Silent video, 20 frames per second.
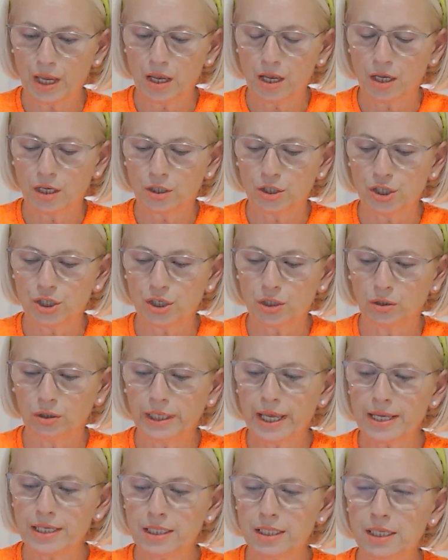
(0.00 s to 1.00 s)
So
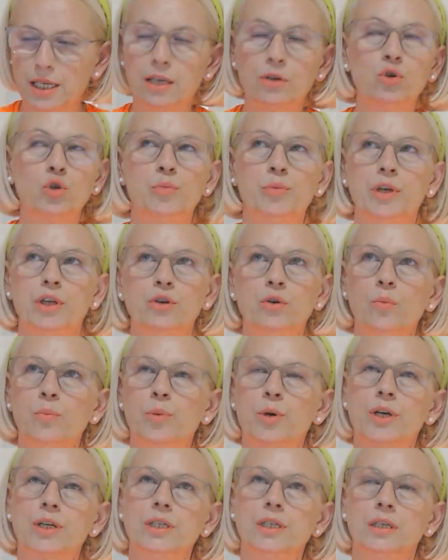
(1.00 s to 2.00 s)
let's see, it could be a new
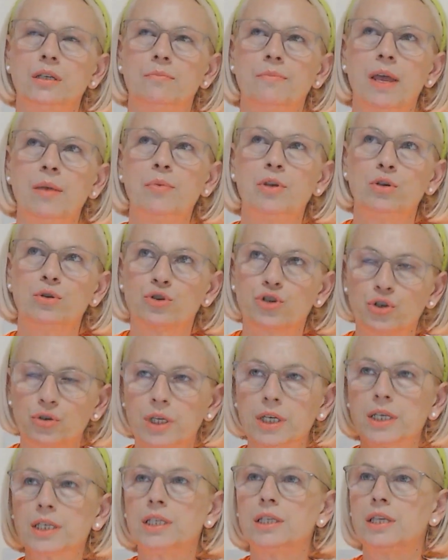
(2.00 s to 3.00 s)
person. Maybe you should
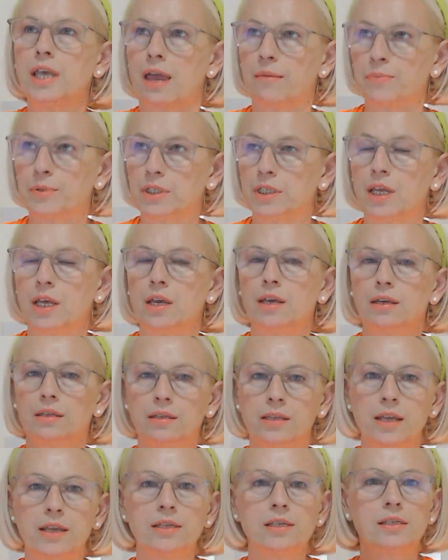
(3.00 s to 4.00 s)
accept
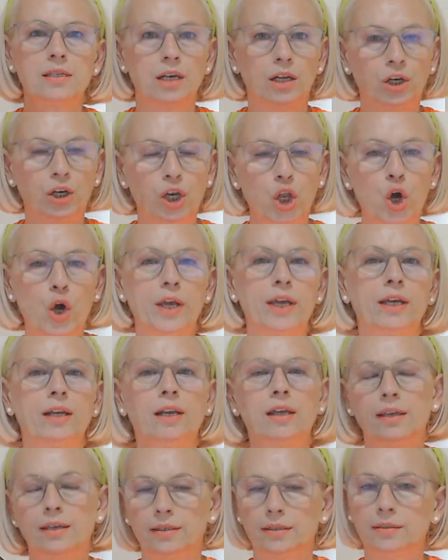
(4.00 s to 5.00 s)
this
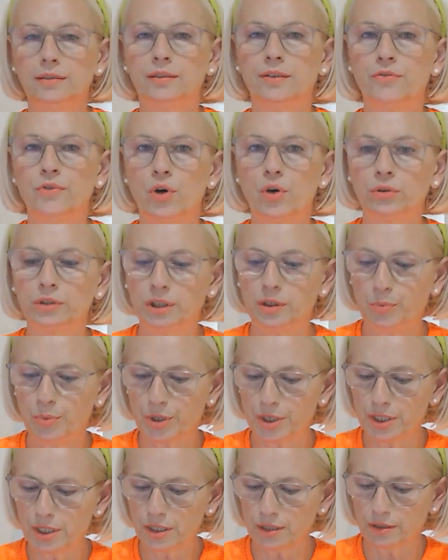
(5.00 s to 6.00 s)
loyal, devoted
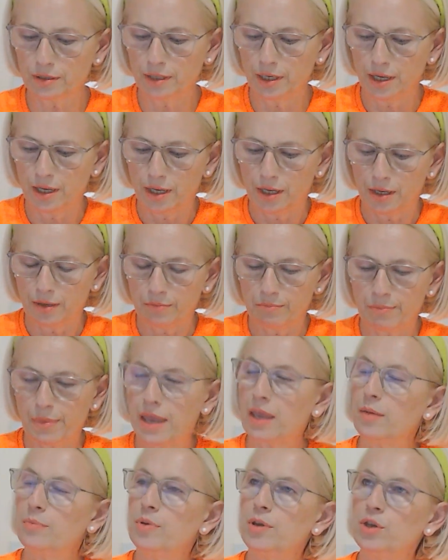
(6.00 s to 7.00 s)
person.
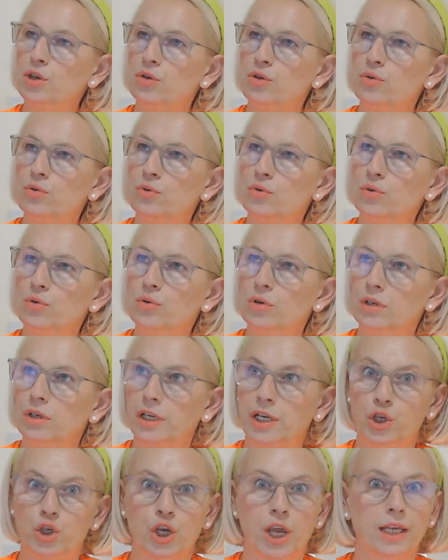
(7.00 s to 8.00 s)
Maybe you
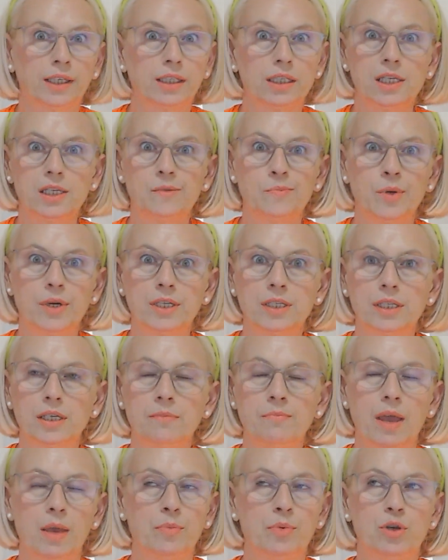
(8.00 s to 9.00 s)
rejected this person.
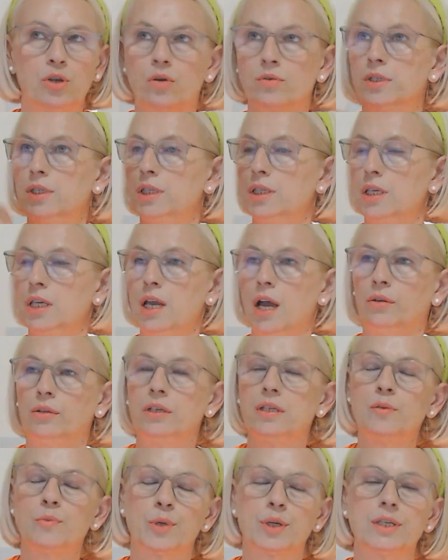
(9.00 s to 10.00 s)
Maybe you don't see how
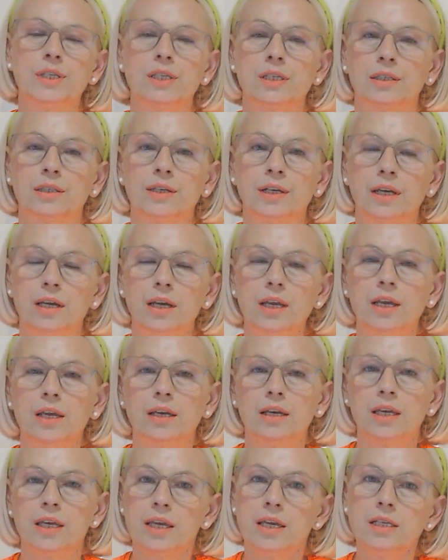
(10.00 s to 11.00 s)
this person
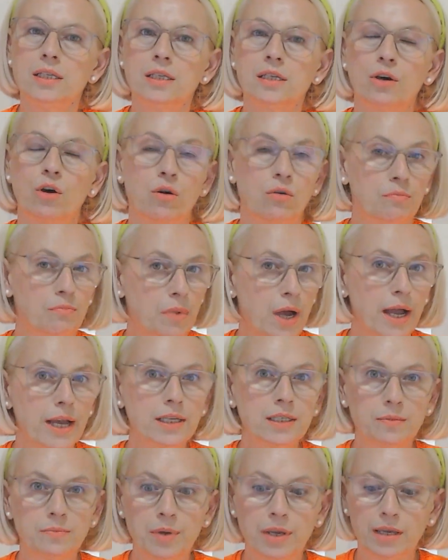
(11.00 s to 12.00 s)
is or
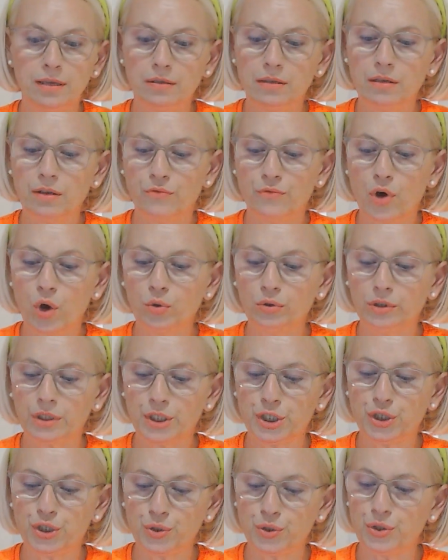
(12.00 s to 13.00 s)
might be devoted
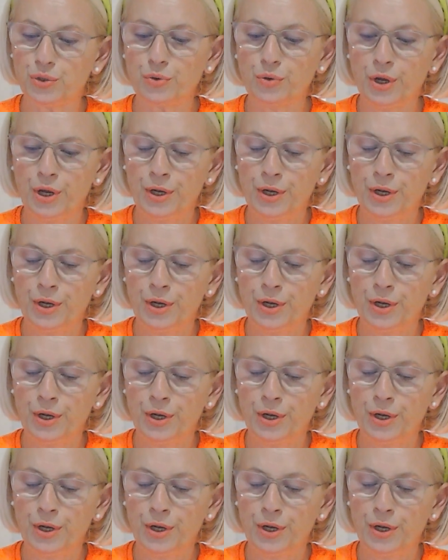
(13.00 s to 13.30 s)
to you.